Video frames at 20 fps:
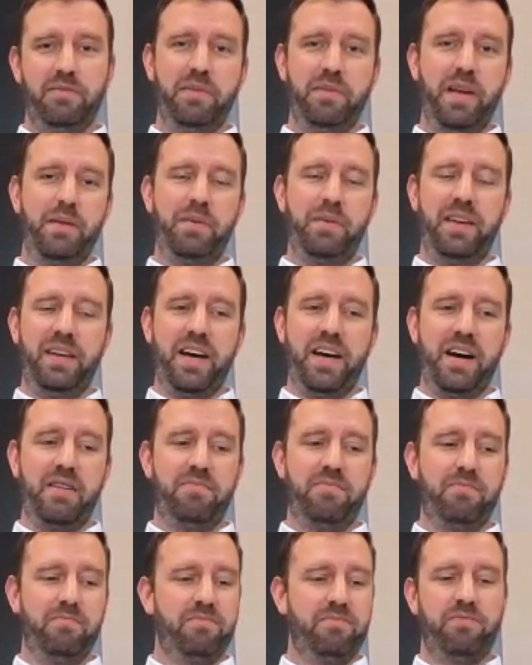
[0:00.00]
maybe
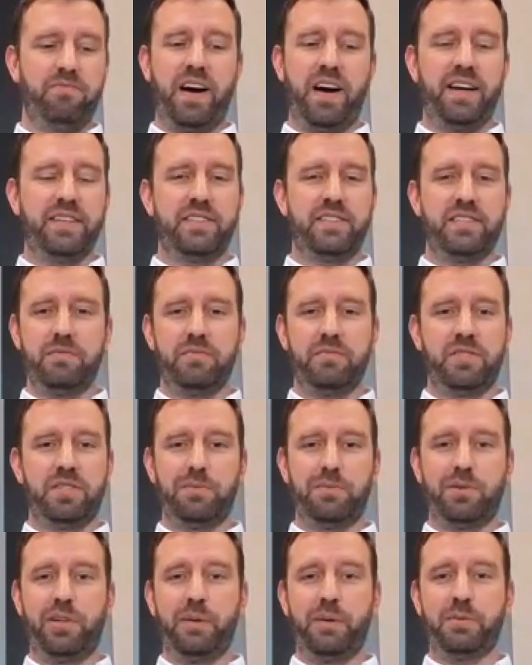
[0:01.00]
find some
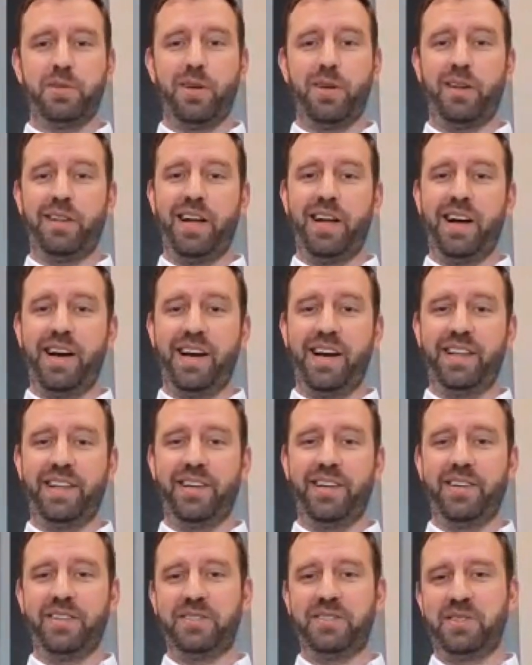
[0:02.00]
clips online
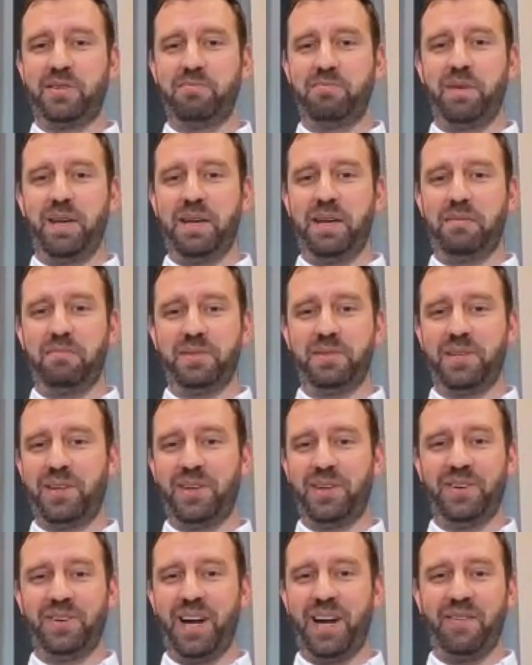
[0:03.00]
or some memes
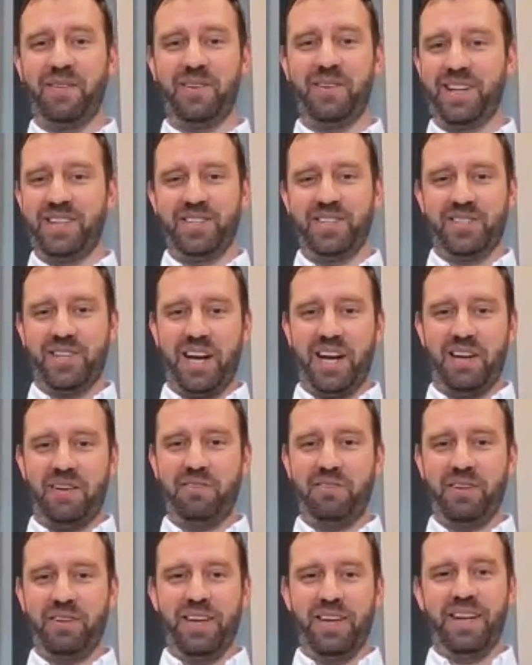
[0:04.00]
or whatever that just kind
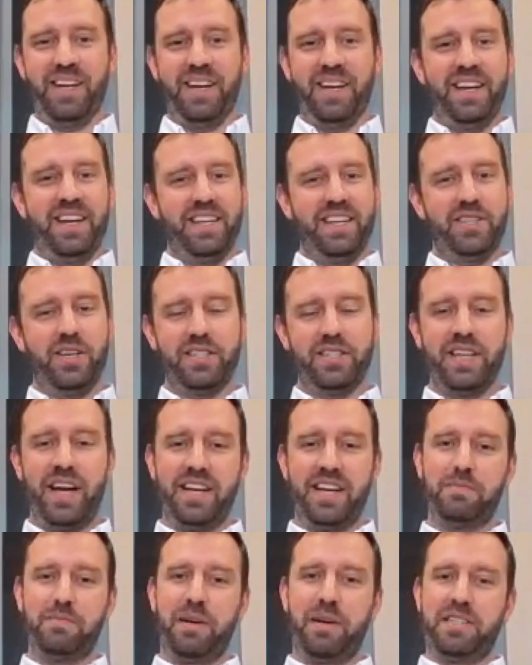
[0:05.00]
of, so it's
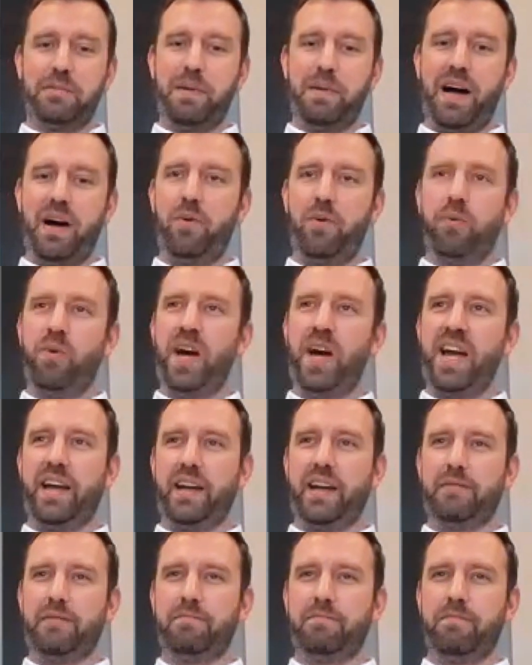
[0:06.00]
not as much about
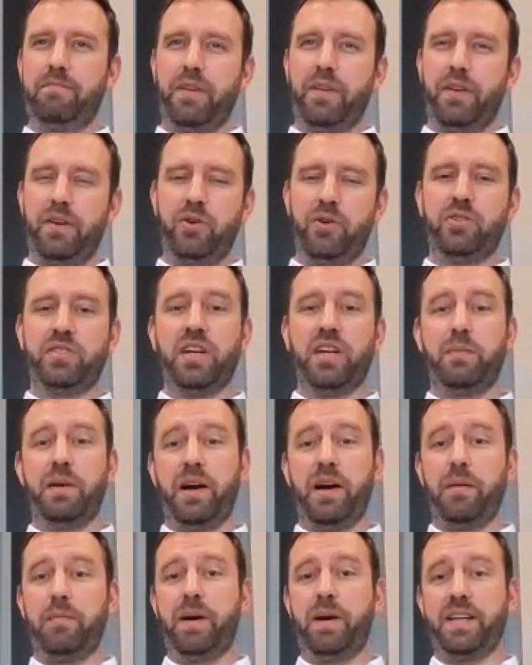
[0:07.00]
weighing who's going to
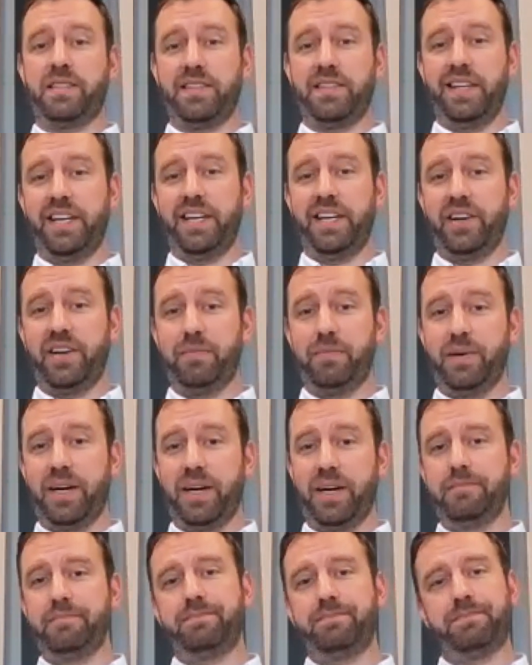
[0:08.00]
be our best leader,
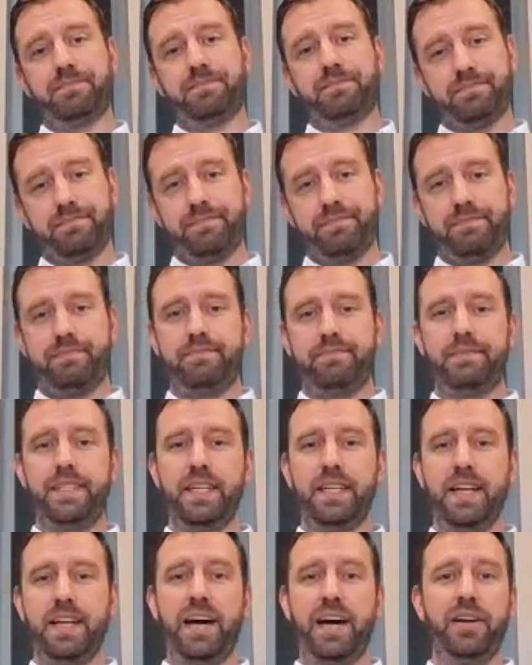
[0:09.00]
but
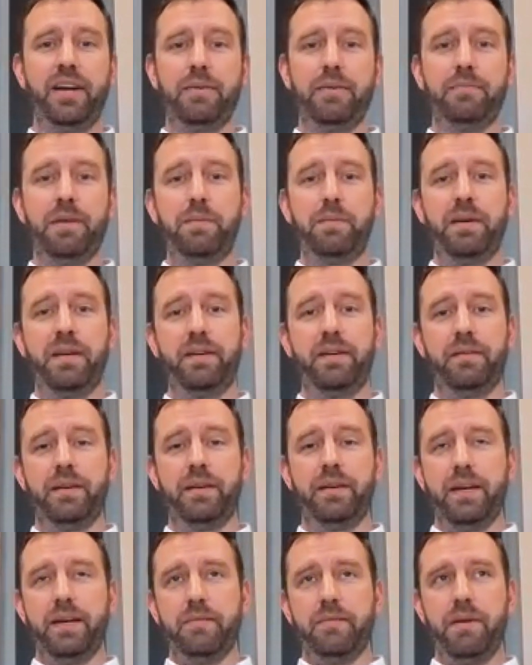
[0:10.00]
I don't know. Maybe
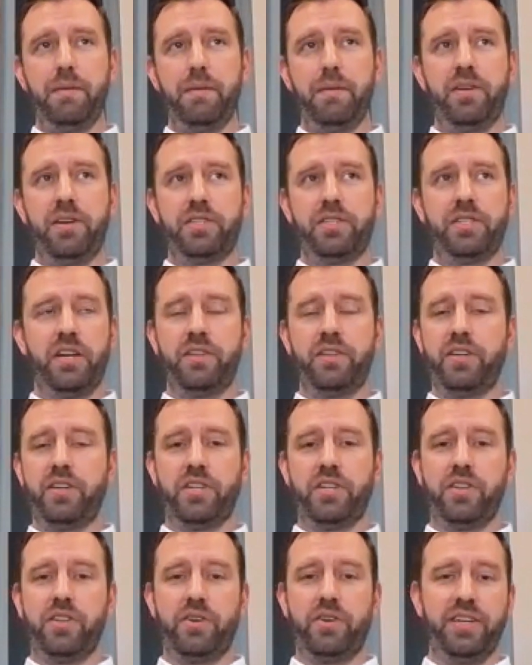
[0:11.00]

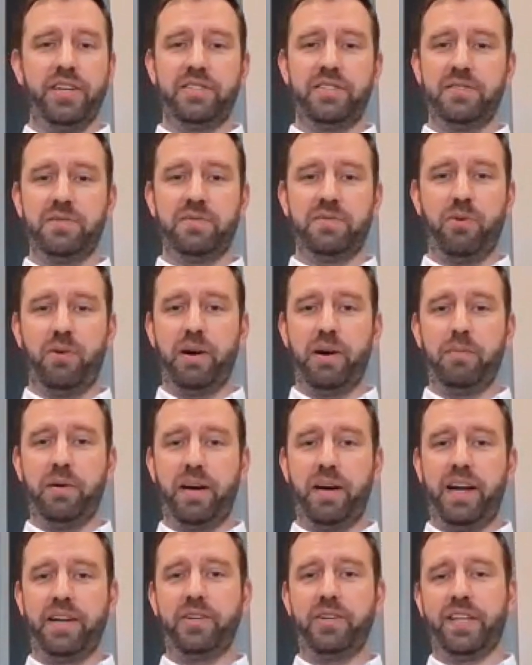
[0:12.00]
there's other reasons for it,
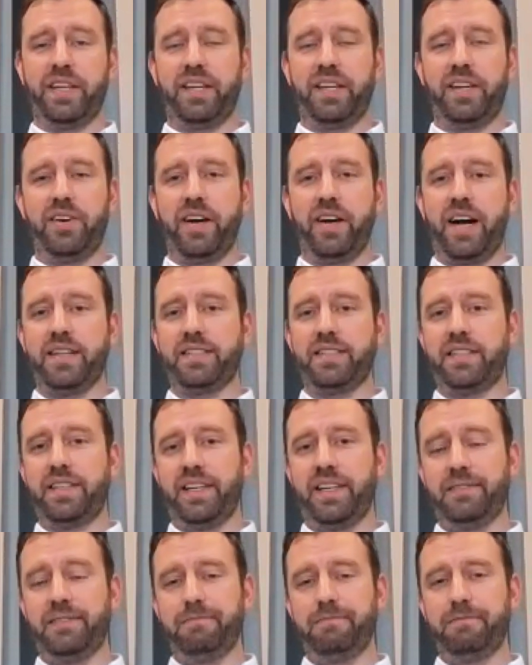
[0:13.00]
but I do think
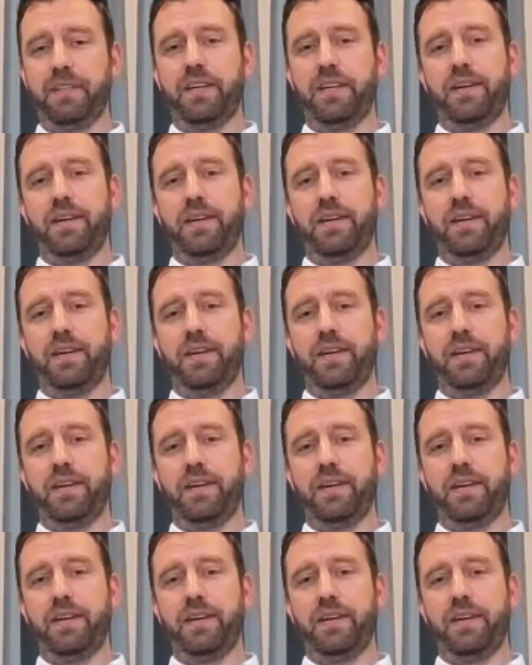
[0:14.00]
curiosity.